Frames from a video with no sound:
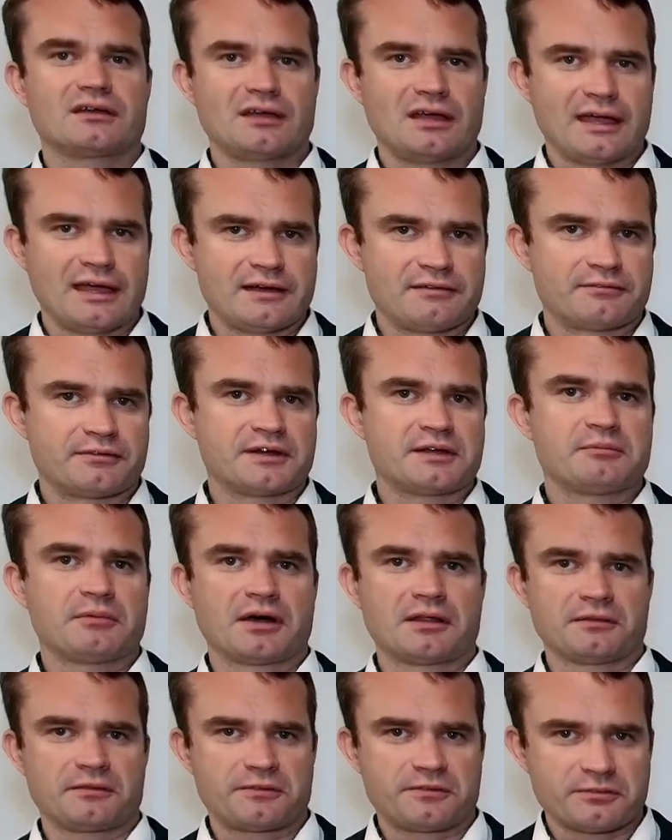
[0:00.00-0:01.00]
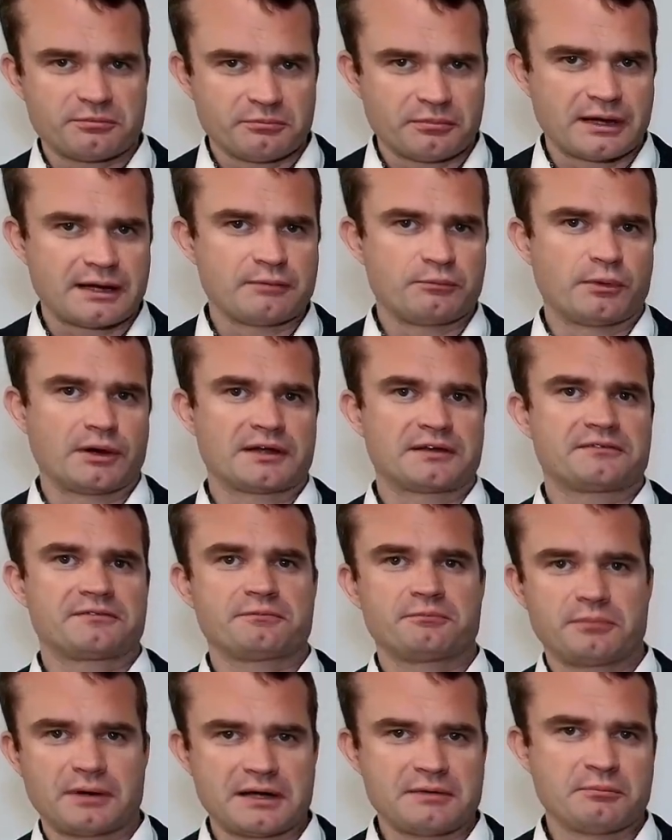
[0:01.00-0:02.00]
every month by month
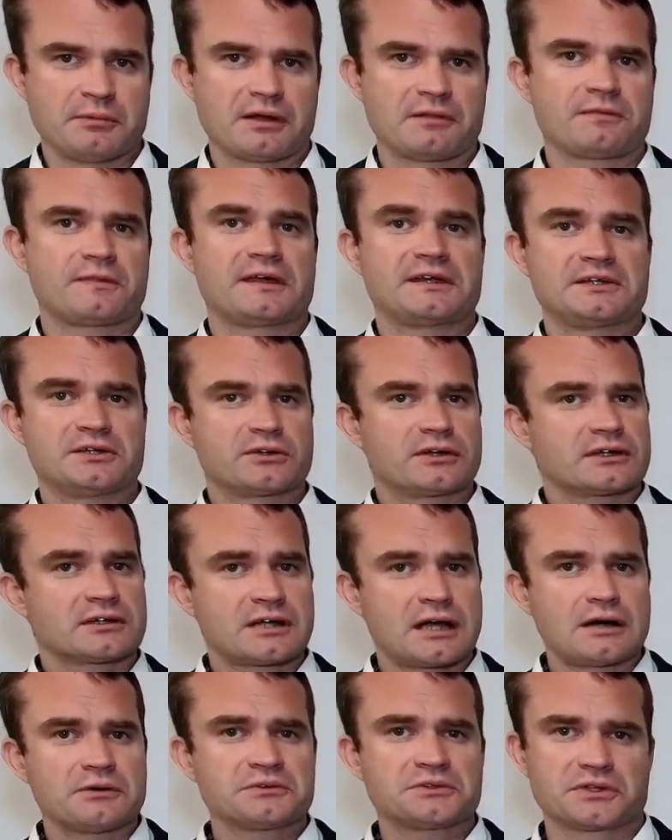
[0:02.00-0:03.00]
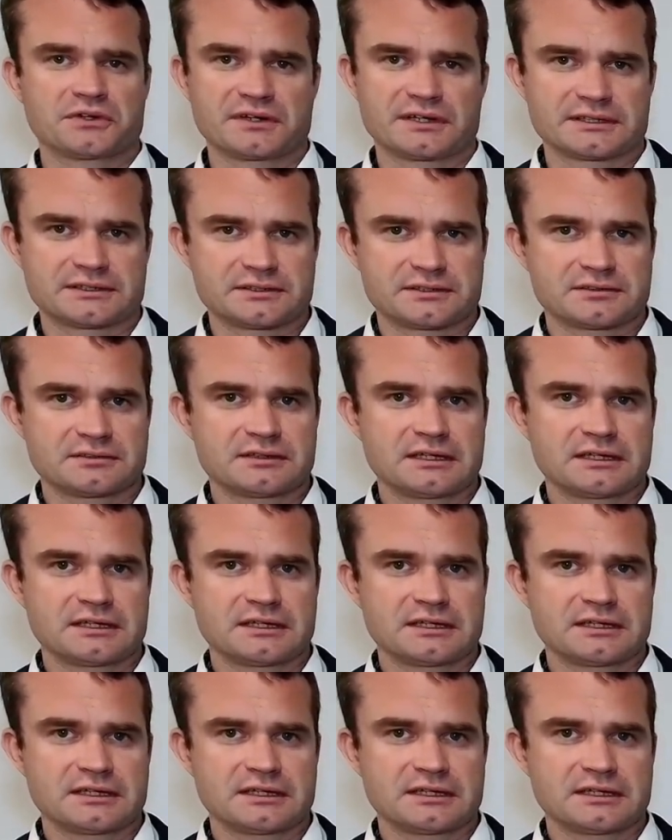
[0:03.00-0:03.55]
by month, and you can count on it,